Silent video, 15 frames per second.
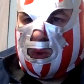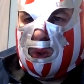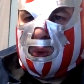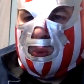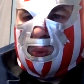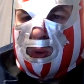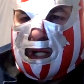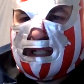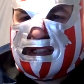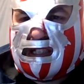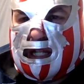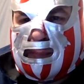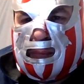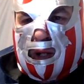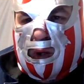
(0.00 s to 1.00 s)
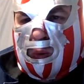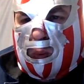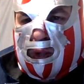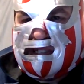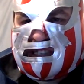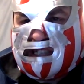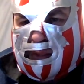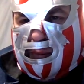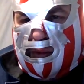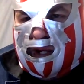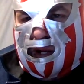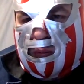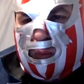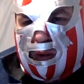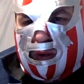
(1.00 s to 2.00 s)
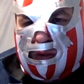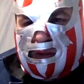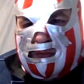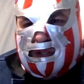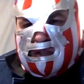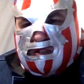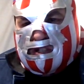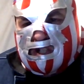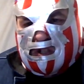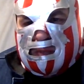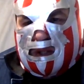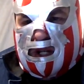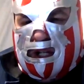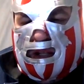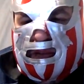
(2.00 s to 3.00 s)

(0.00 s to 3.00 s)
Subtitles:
What's up? What's going on, world of YouTube?